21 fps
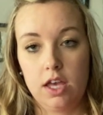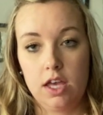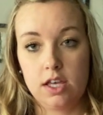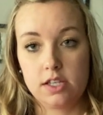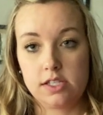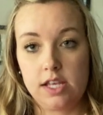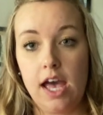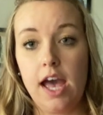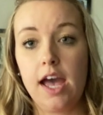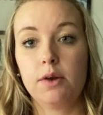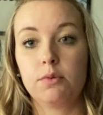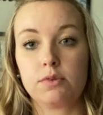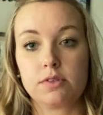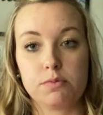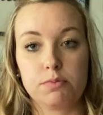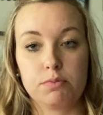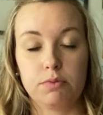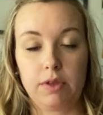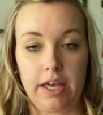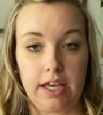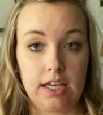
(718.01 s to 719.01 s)
his head was
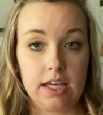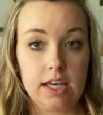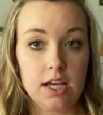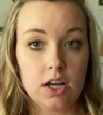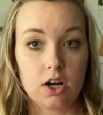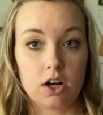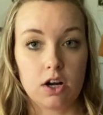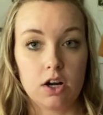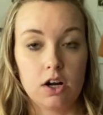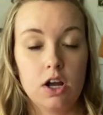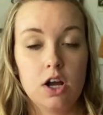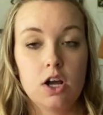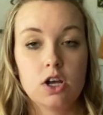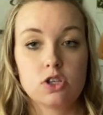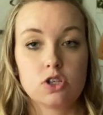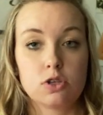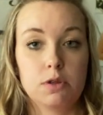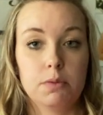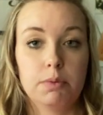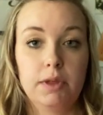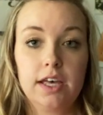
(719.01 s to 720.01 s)
like here,
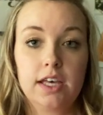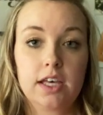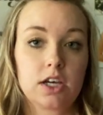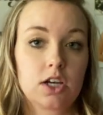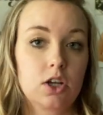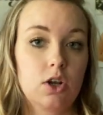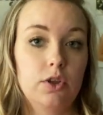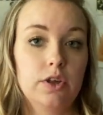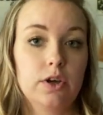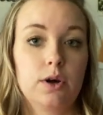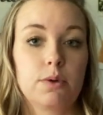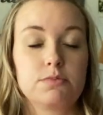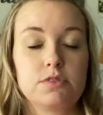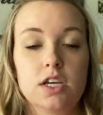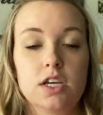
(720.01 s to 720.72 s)
so the blanket could only go up